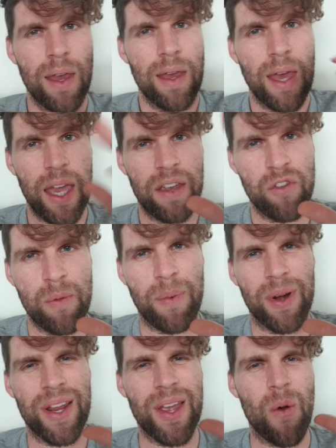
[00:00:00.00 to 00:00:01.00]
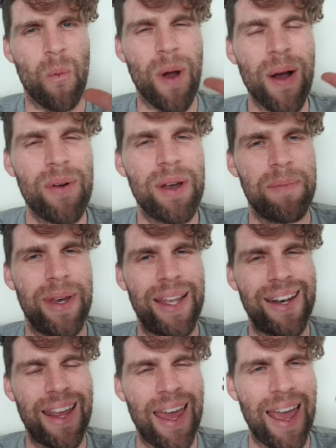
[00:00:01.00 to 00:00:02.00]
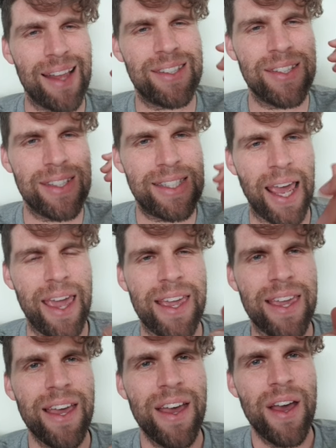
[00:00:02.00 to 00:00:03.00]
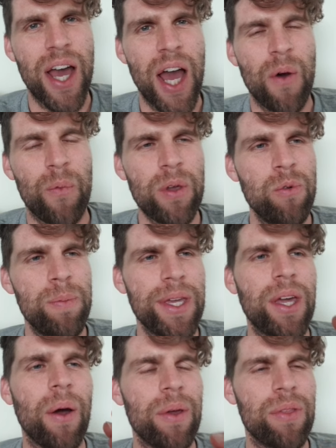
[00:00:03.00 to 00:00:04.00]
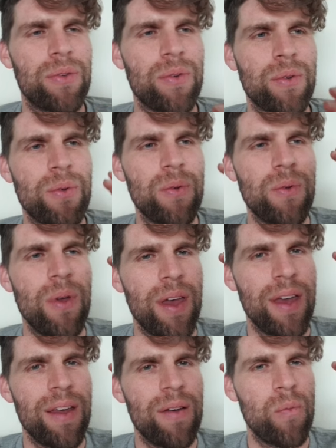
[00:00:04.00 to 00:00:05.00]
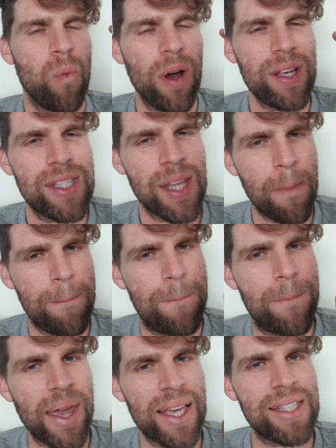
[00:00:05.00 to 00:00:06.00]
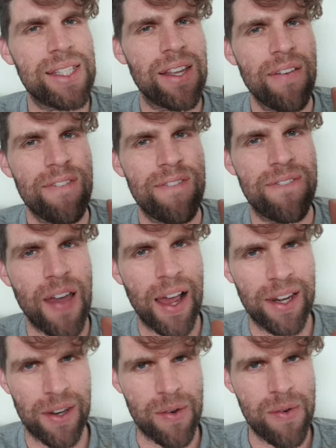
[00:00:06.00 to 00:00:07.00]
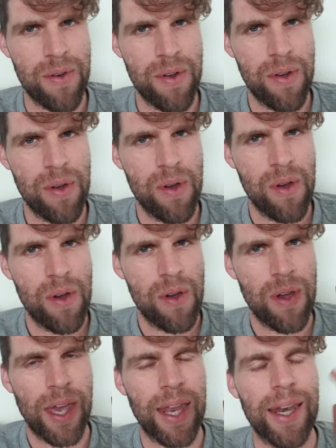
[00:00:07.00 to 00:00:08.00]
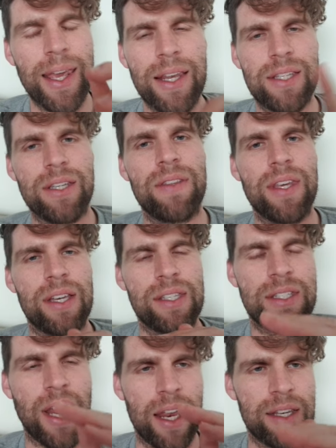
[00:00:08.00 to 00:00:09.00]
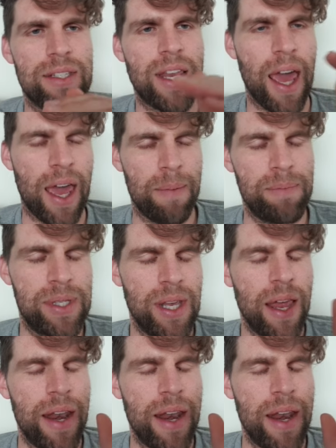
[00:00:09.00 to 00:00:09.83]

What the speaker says: Hey everybody, welcome in, and today we will be going through what is the best value in each of the exchange tabs.